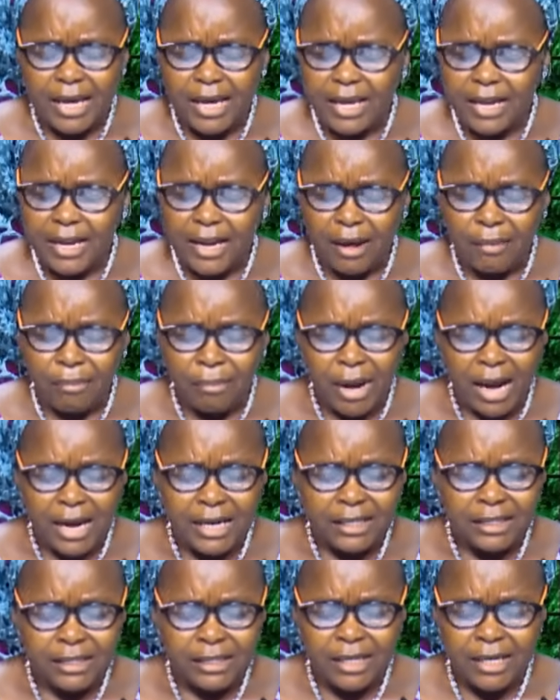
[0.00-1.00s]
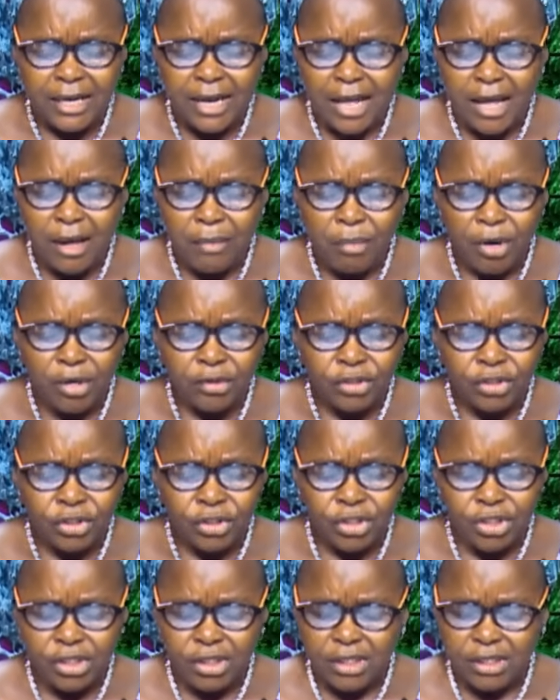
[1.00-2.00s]
In the mighty name of
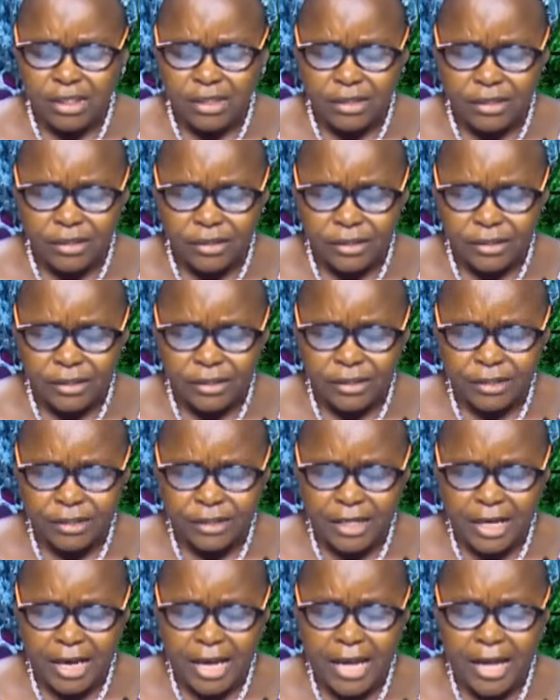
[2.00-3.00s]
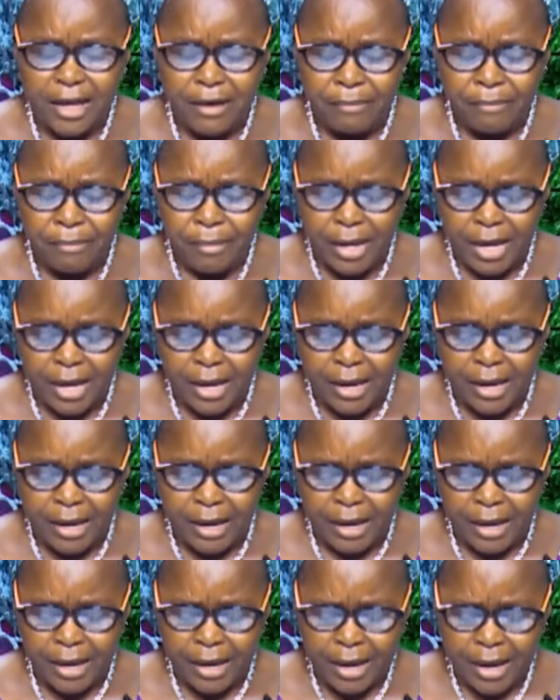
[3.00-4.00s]
Jesus,
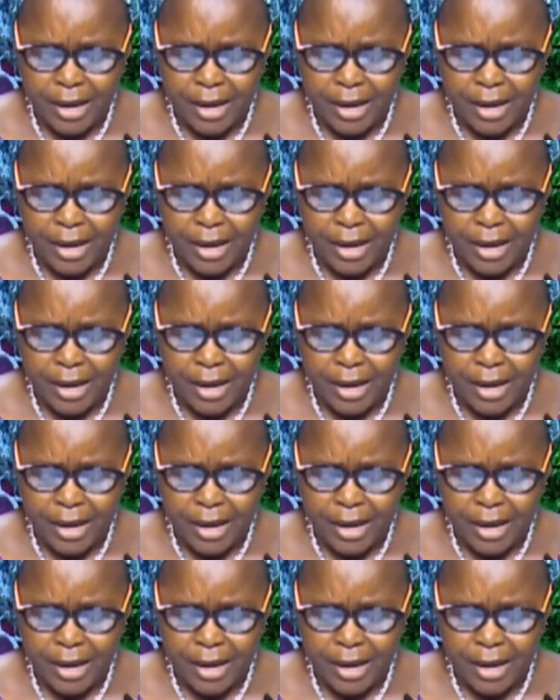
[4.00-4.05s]
amen.